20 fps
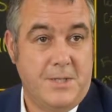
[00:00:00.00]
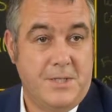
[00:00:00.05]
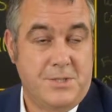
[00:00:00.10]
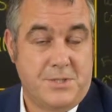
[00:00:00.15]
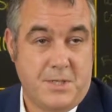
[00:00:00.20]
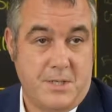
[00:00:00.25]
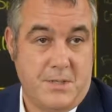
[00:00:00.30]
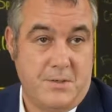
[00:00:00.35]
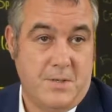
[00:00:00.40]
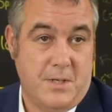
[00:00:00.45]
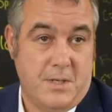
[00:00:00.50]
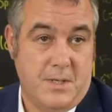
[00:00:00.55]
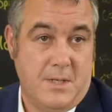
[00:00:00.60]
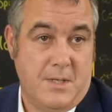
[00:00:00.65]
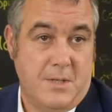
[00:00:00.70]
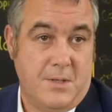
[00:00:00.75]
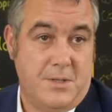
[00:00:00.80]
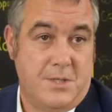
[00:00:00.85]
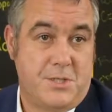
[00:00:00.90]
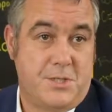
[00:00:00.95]
So
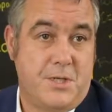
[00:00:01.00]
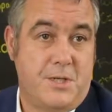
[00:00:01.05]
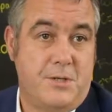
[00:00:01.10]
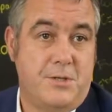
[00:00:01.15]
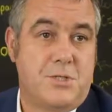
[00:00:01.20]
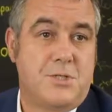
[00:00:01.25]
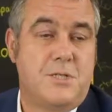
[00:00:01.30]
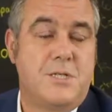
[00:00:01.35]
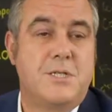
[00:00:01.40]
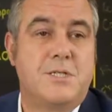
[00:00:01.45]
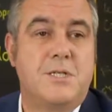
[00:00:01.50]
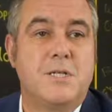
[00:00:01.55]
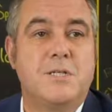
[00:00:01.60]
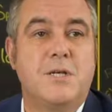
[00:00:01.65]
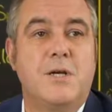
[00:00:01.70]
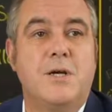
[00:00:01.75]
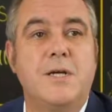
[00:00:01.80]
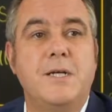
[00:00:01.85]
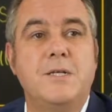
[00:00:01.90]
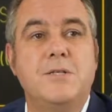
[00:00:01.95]
the solution is
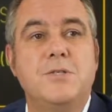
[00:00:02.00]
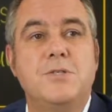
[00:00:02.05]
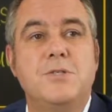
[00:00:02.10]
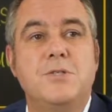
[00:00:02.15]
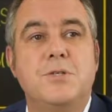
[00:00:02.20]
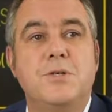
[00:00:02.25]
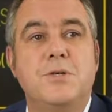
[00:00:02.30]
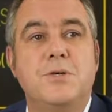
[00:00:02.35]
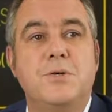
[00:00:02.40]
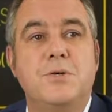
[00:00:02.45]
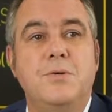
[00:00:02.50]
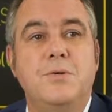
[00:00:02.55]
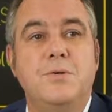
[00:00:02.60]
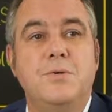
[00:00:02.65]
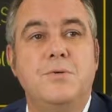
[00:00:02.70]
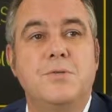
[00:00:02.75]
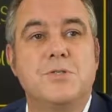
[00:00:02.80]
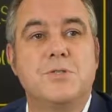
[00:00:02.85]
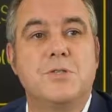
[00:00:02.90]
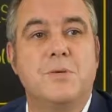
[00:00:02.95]
designed
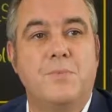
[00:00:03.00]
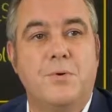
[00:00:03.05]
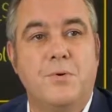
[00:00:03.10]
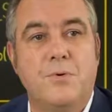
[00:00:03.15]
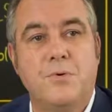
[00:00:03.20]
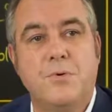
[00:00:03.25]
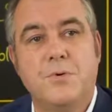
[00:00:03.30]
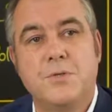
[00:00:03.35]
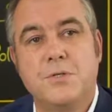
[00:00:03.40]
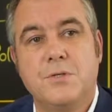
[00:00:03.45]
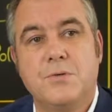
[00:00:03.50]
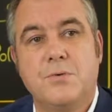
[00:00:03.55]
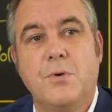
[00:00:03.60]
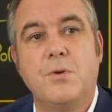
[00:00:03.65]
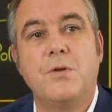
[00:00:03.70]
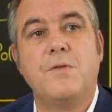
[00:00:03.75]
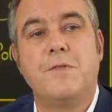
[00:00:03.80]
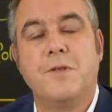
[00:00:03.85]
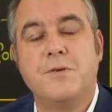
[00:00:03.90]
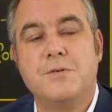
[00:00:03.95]
to support
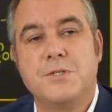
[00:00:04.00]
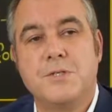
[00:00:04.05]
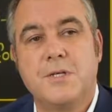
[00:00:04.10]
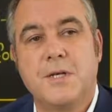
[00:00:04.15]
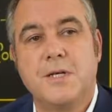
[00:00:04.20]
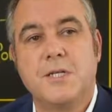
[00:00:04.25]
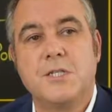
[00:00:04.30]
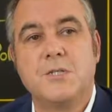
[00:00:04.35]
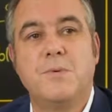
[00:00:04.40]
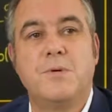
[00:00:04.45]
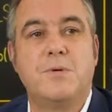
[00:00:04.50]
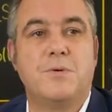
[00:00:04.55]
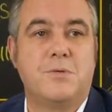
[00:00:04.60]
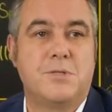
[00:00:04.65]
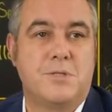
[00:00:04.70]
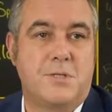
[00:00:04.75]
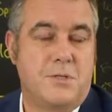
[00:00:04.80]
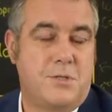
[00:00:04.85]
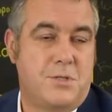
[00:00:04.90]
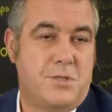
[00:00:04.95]
all of those things, but
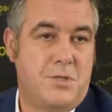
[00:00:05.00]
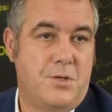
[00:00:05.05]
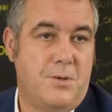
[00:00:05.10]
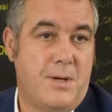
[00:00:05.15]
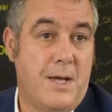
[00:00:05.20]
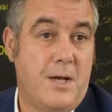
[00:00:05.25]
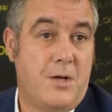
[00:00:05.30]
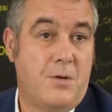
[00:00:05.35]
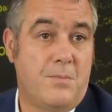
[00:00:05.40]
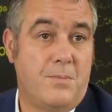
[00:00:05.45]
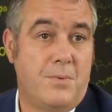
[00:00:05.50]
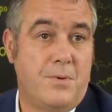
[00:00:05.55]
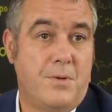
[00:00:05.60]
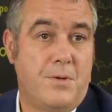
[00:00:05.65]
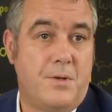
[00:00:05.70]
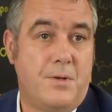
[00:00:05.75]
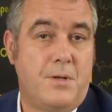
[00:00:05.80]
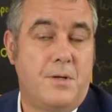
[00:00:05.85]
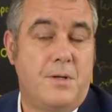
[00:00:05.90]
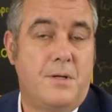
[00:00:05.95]
also to help
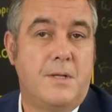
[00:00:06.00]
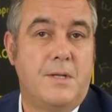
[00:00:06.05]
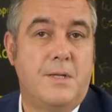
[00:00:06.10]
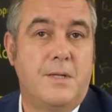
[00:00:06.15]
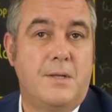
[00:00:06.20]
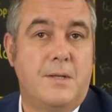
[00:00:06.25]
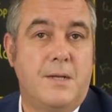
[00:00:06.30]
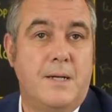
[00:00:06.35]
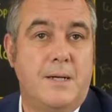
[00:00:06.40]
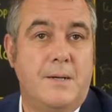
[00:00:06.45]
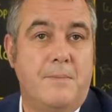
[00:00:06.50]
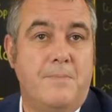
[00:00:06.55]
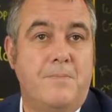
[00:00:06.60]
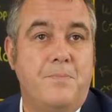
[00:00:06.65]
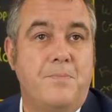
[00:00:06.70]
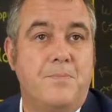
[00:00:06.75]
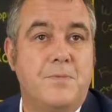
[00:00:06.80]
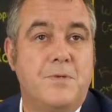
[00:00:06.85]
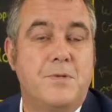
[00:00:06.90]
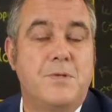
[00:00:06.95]

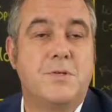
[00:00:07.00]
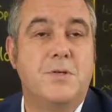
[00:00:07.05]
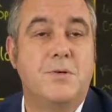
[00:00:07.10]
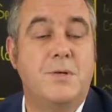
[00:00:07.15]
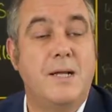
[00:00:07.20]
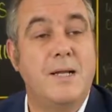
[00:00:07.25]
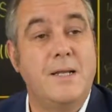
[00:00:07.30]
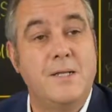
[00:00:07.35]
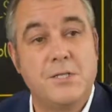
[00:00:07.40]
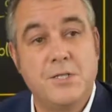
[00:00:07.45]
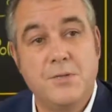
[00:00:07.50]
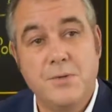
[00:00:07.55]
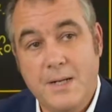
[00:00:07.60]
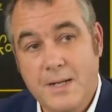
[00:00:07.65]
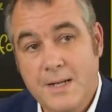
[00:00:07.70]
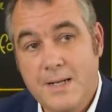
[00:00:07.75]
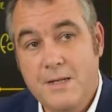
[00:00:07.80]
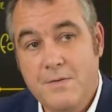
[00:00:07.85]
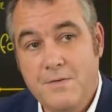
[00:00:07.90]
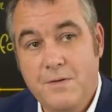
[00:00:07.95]
to
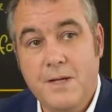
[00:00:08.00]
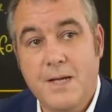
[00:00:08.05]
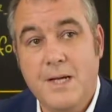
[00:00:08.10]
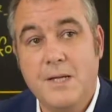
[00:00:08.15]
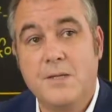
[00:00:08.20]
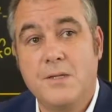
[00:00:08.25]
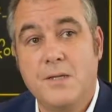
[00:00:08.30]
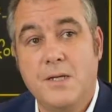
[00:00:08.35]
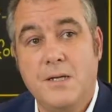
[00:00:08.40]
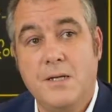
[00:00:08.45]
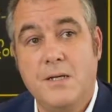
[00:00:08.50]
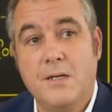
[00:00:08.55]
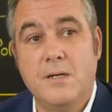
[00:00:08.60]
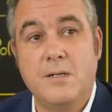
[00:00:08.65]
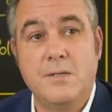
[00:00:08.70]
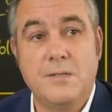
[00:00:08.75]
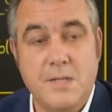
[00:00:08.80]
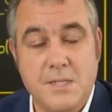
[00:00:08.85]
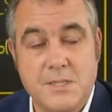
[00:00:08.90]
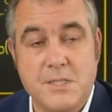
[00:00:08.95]
alleviate the
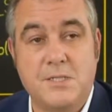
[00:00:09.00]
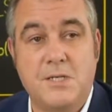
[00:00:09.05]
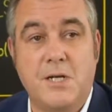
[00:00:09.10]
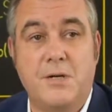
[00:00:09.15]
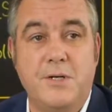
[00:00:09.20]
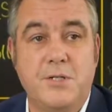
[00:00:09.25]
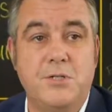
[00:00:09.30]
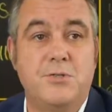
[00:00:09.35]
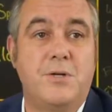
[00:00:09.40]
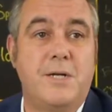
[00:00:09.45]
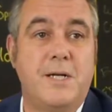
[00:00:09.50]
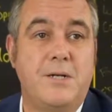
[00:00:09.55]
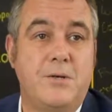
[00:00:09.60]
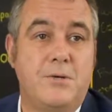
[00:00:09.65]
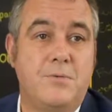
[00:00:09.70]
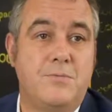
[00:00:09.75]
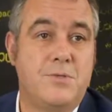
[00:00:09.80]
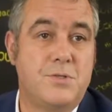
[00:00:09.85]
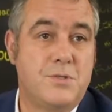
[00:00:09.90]
unnecessary drain on